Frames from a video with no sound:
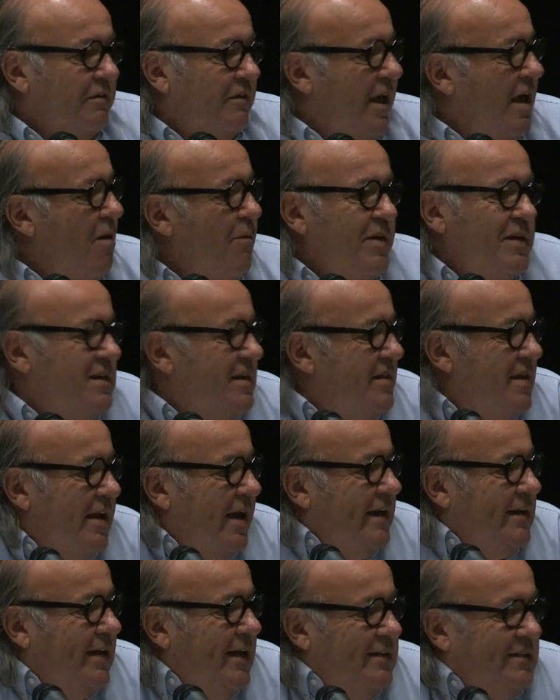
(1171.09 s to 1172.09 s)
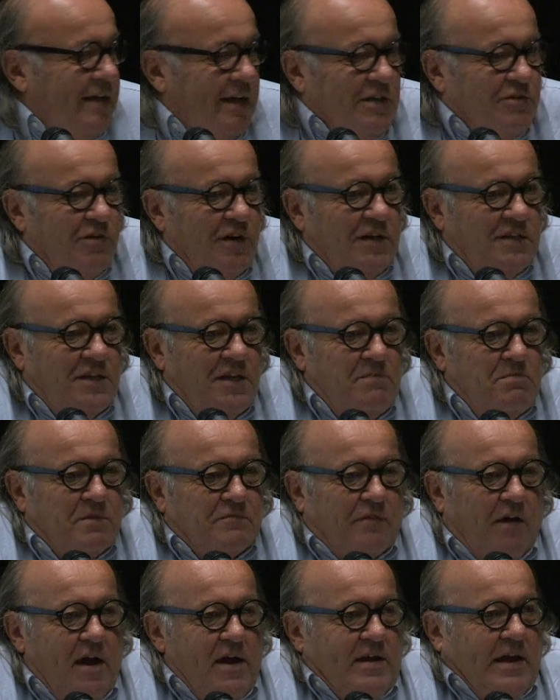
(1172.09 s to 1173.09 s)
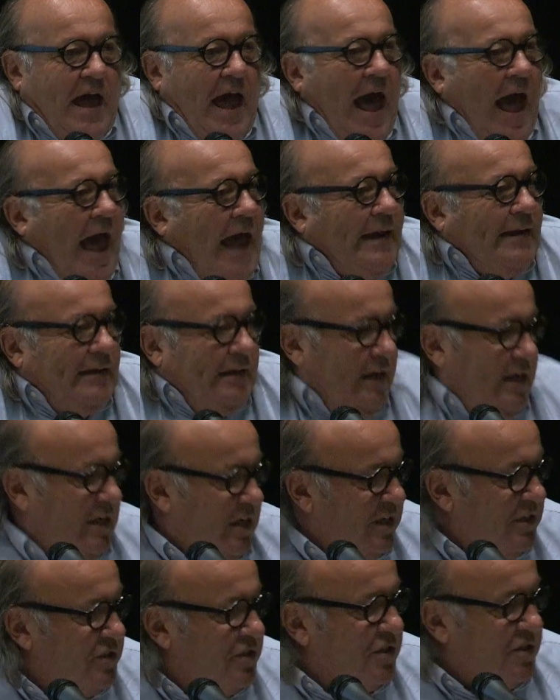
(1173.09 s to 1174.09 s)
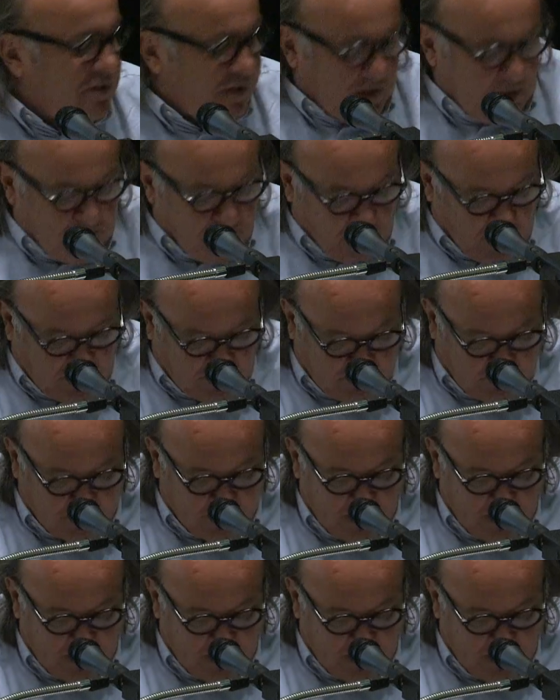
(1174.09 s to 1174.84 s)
They always in the 19th century seemed to find hat ladies to sleep with.